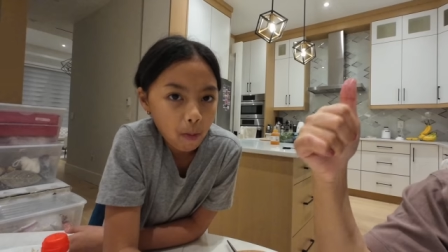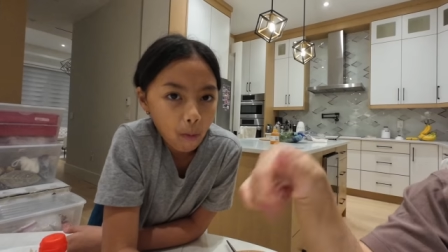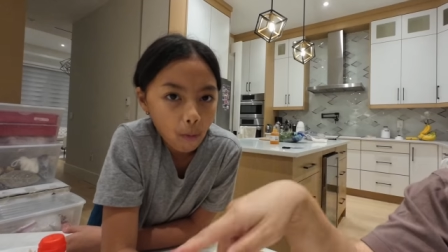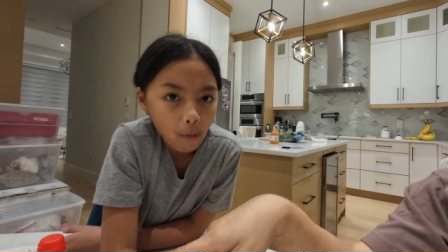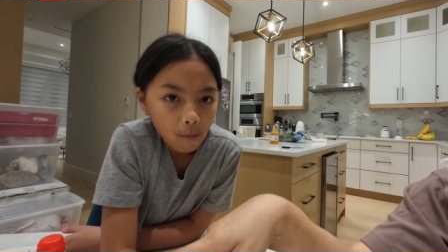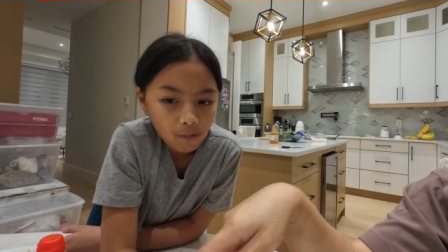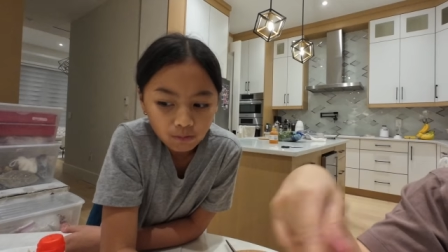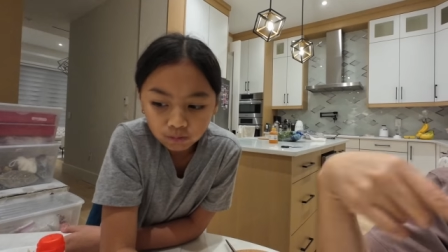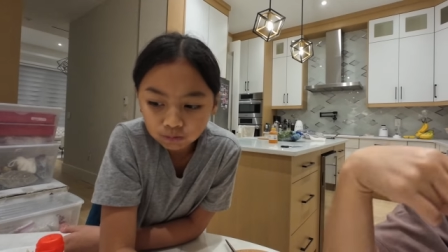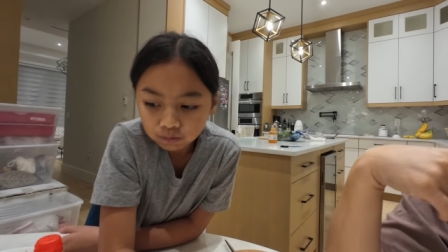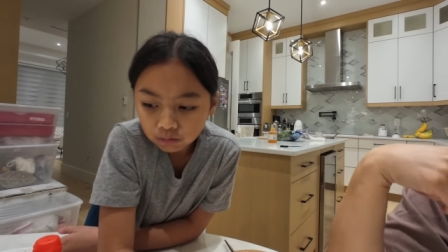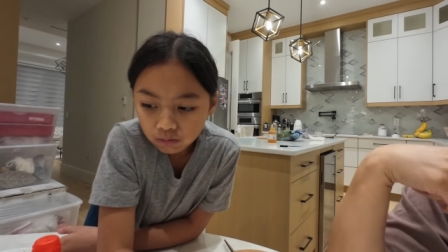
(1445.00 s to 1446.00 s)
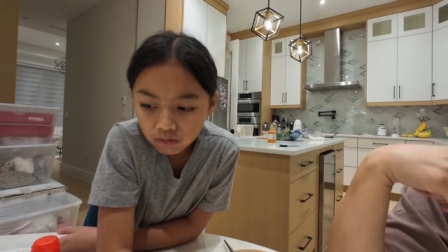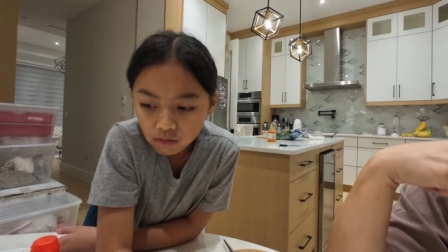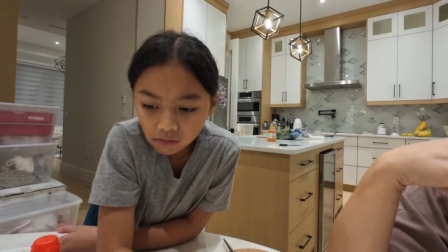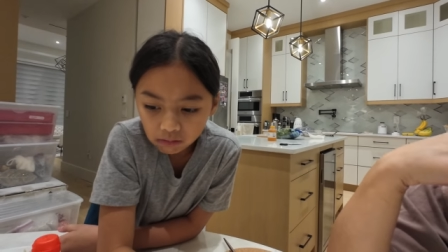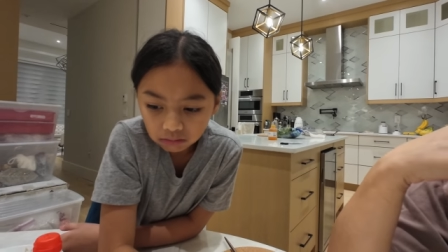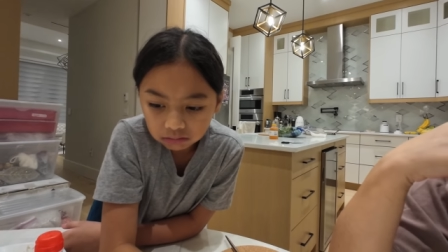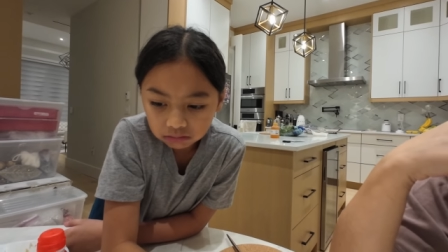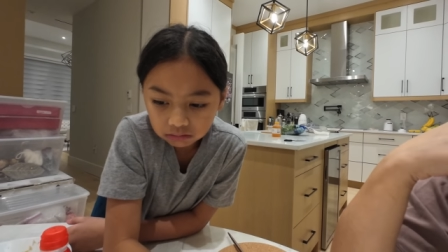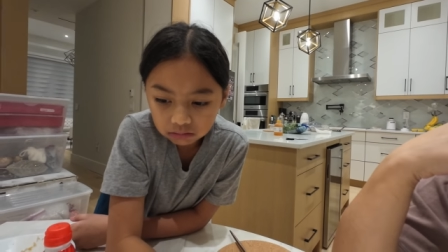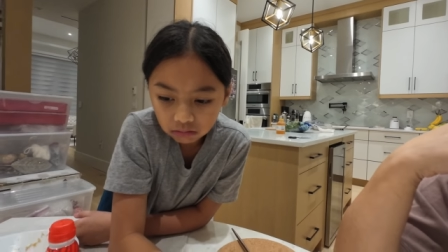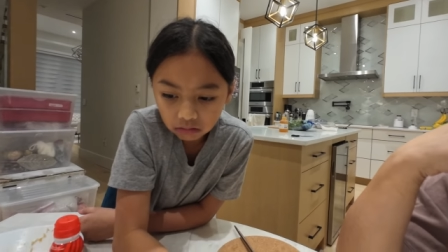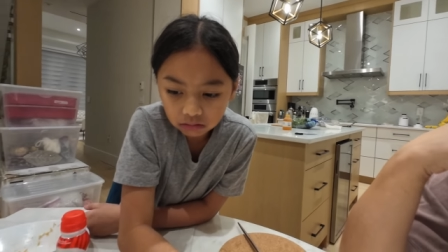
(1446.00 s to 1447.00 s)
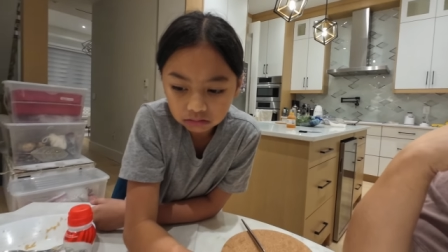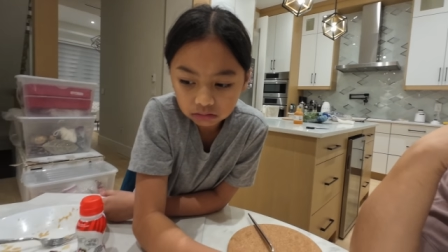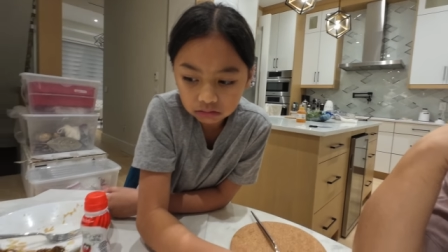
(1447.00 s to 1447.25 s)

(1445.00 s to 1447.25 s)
No wonder why you like these. They're like sugar.